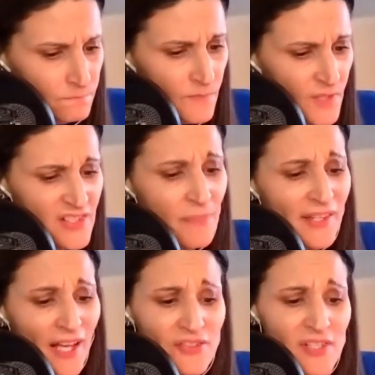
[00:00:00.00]

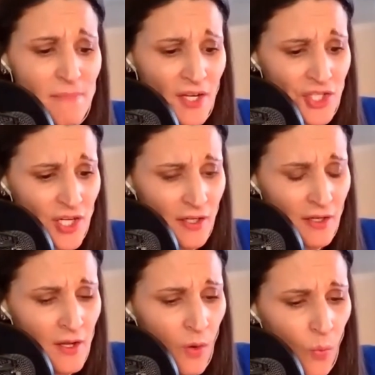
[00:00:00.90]
Something else to mention,
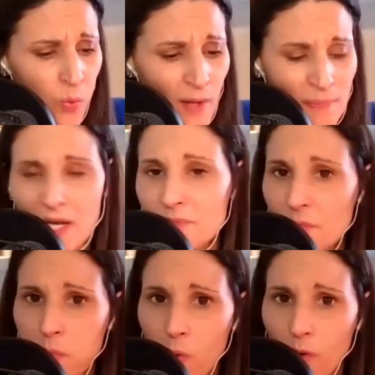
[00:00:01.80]
what becomes
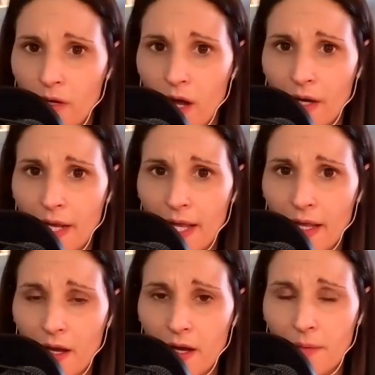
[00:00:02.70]
important on a
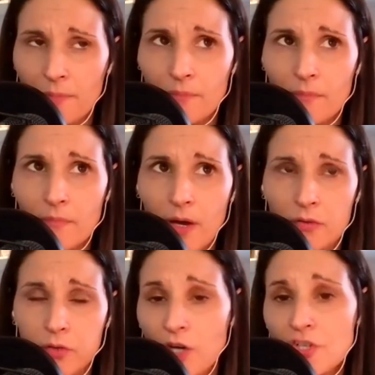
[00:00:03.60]

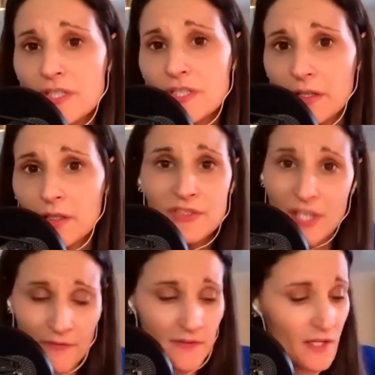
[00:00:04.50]
larger deal is
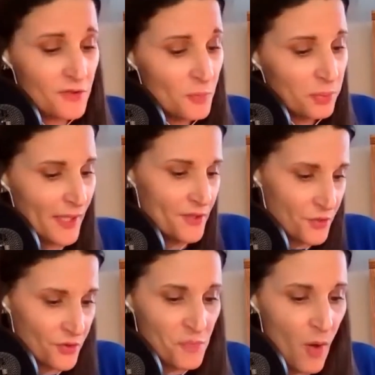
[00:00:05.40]
different than a duplex
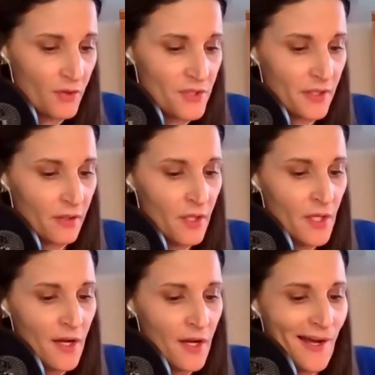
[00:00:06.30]
or a smaller deal.
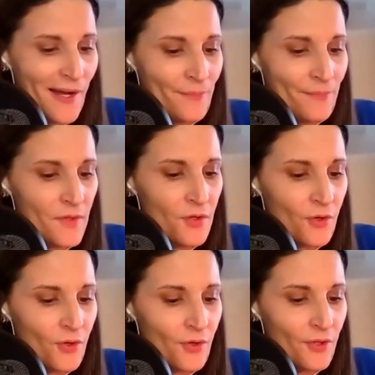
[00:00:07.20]

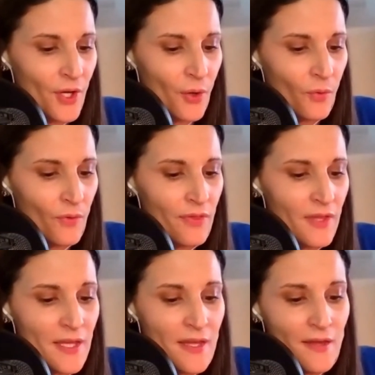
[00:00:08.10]
The
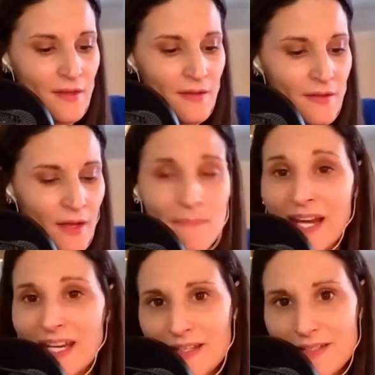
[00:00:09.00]

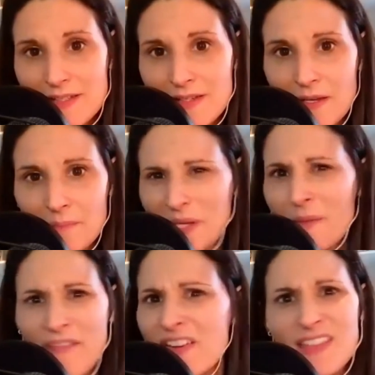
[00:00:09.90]
amenities
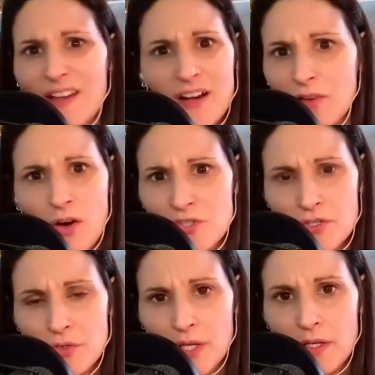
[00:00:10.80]
become everything in a larger
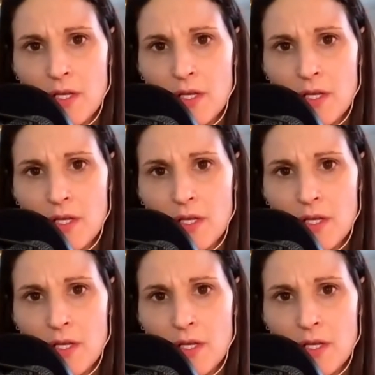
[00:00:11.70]
unit.